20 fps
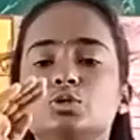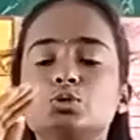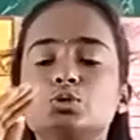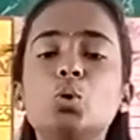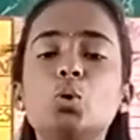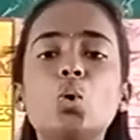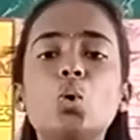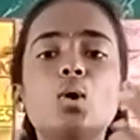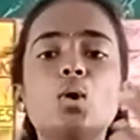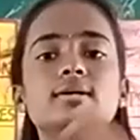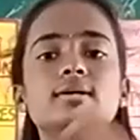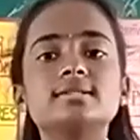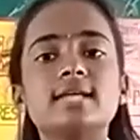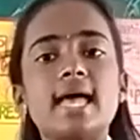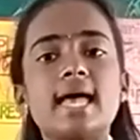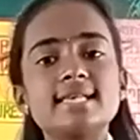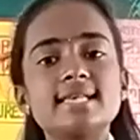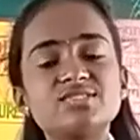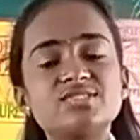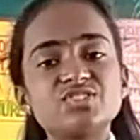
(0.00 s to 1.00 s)
who
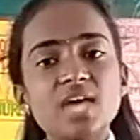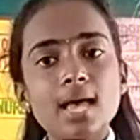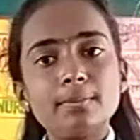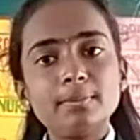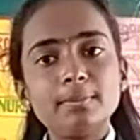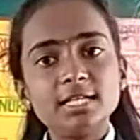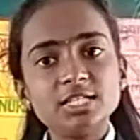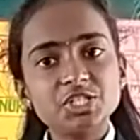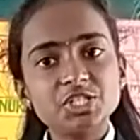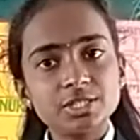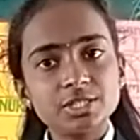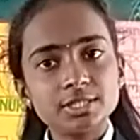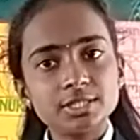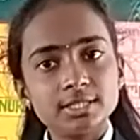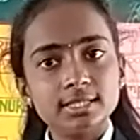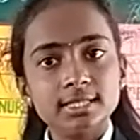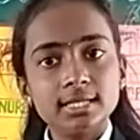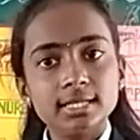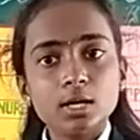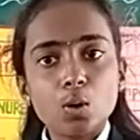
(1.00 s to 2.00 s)
established
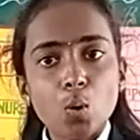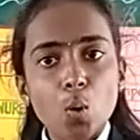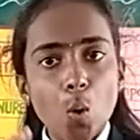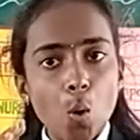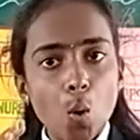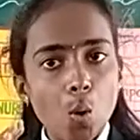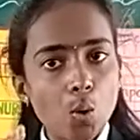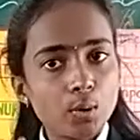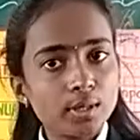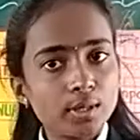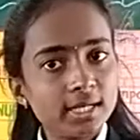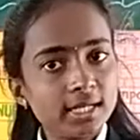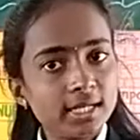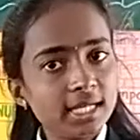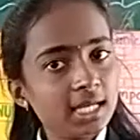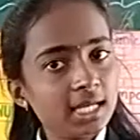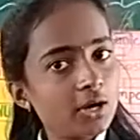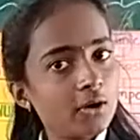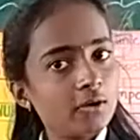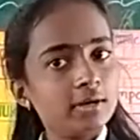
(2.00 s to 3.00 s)
the
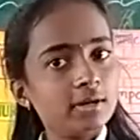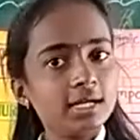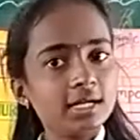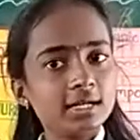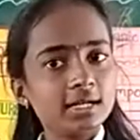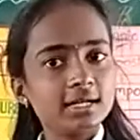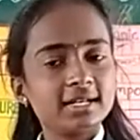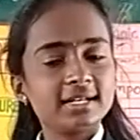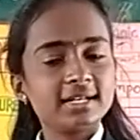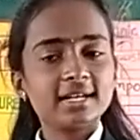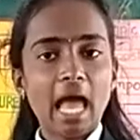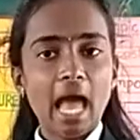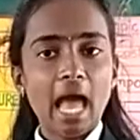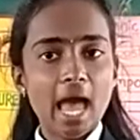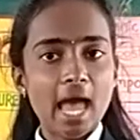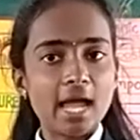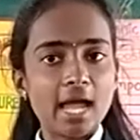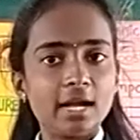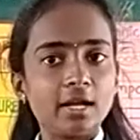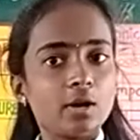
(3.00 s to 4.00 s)
organic garden
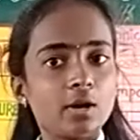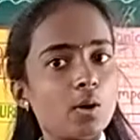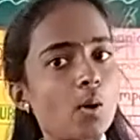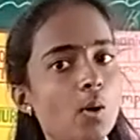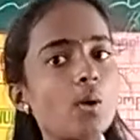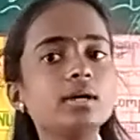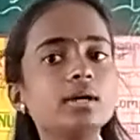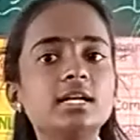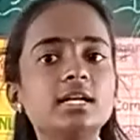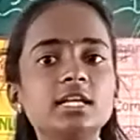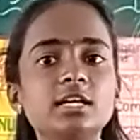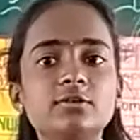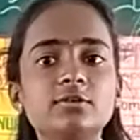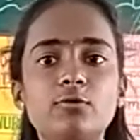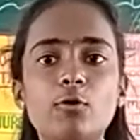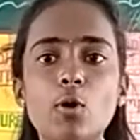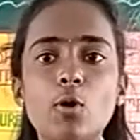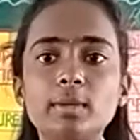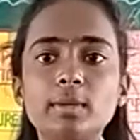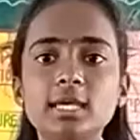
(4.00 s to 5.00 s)
and organic
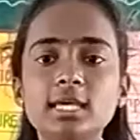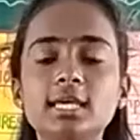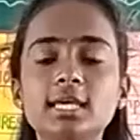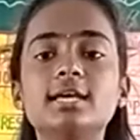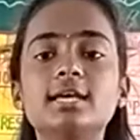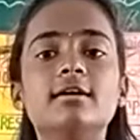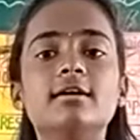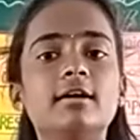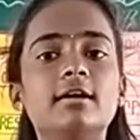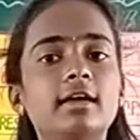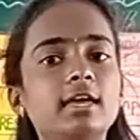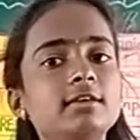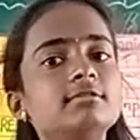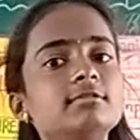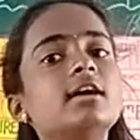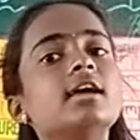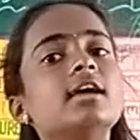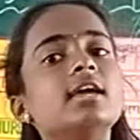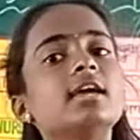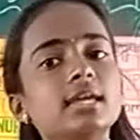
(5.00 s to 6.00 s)
farming in
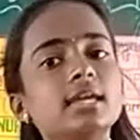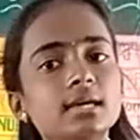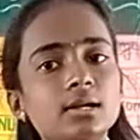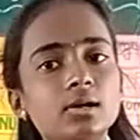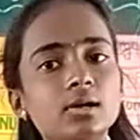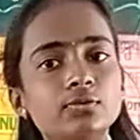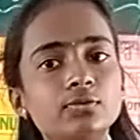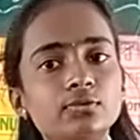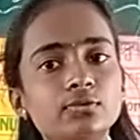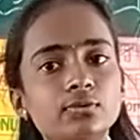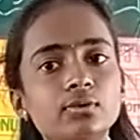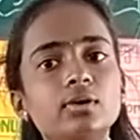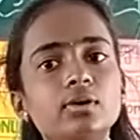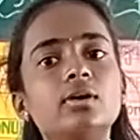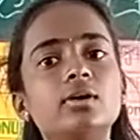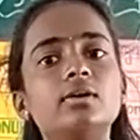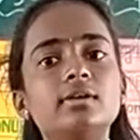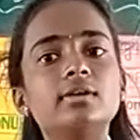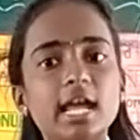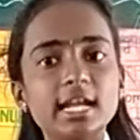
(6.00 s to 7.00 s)
the year of
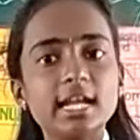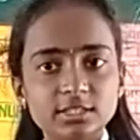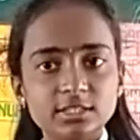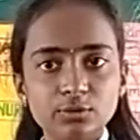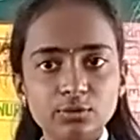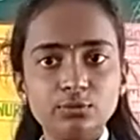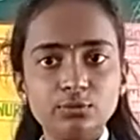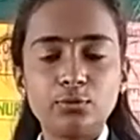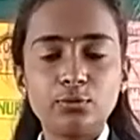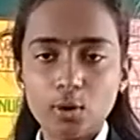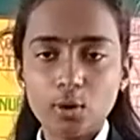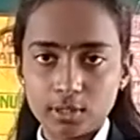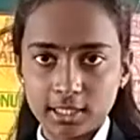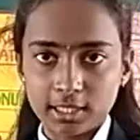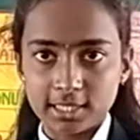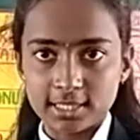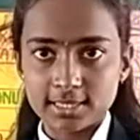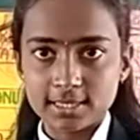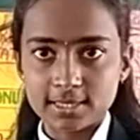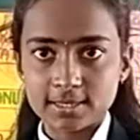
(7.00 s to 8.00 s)

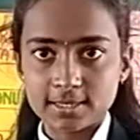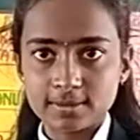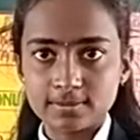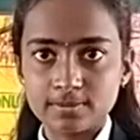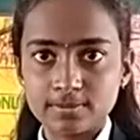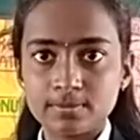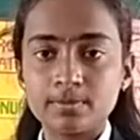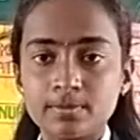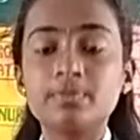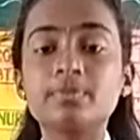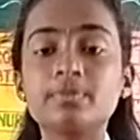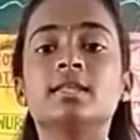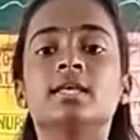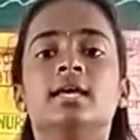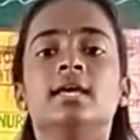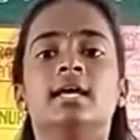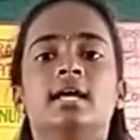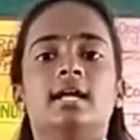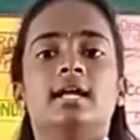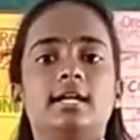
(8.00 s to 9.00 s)
1940s.
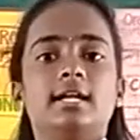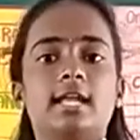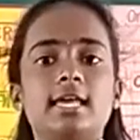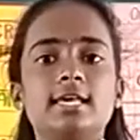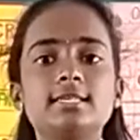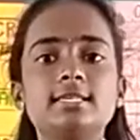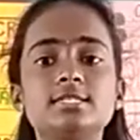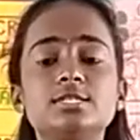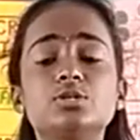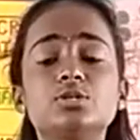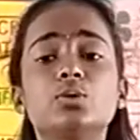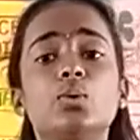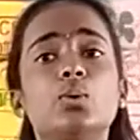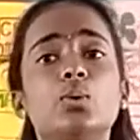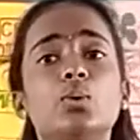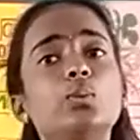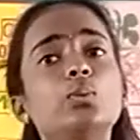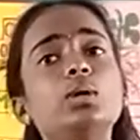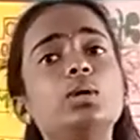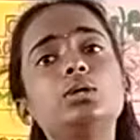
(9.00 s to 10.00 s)
Next,
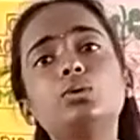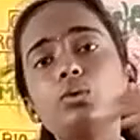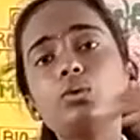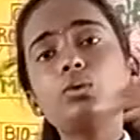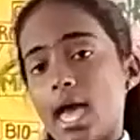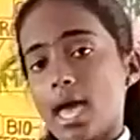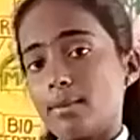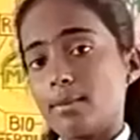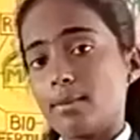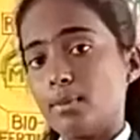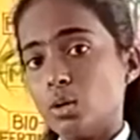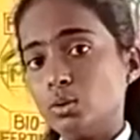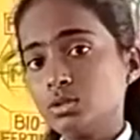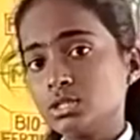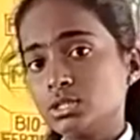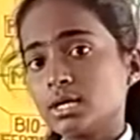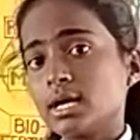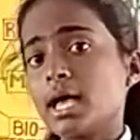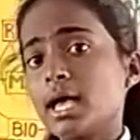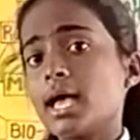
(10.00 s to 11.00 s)
we know
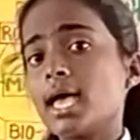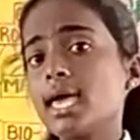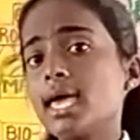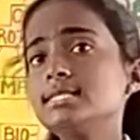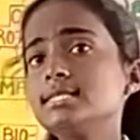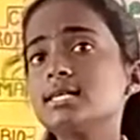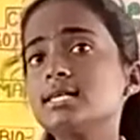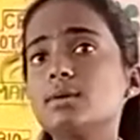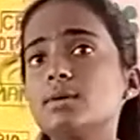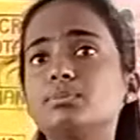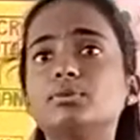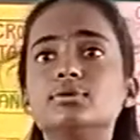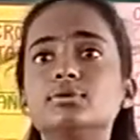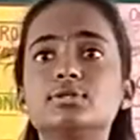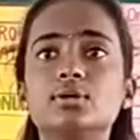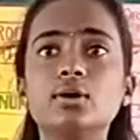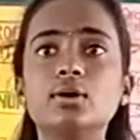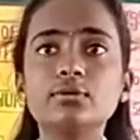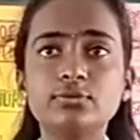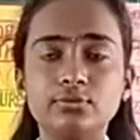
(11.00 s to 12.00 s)
about
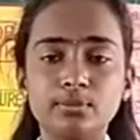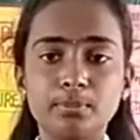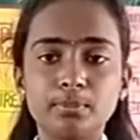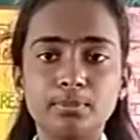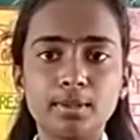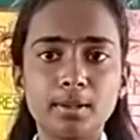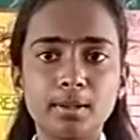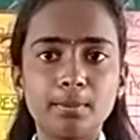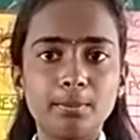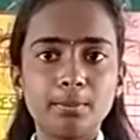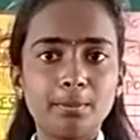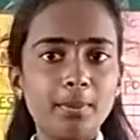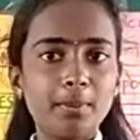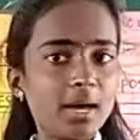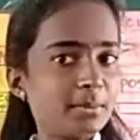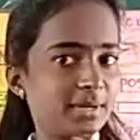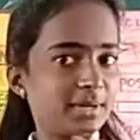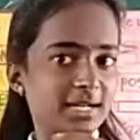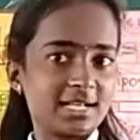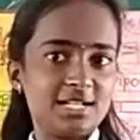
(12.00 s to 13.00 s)
examples of
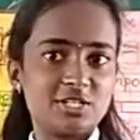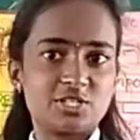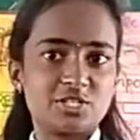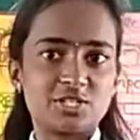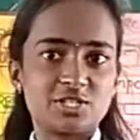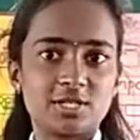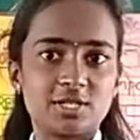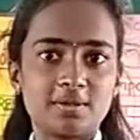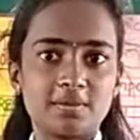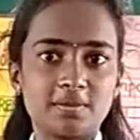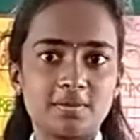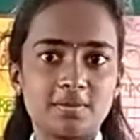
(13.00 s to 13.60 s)
permaculture.